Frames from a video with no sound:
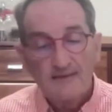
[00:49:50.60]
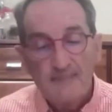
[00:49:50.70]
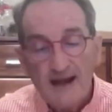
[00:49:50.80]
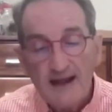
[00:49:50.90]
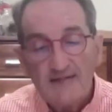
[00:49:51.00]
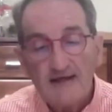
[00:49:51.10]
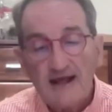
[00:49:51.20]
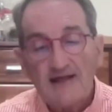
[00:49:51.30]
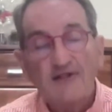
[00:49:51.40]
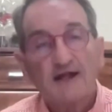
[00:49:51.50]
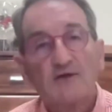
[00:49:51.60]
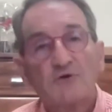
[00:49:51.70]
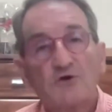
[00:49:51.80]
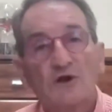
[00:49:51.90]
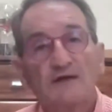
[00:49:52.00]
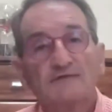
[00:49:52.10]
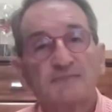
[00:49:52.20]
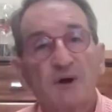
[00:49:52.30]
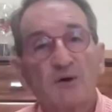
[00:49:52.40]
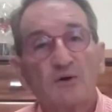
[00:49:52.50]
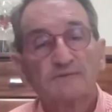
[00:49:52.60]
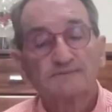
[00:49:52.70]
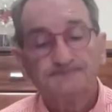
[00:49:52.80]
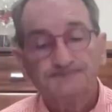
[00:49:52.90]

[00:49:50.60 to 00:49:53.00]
Many in the Catholic community have spoken.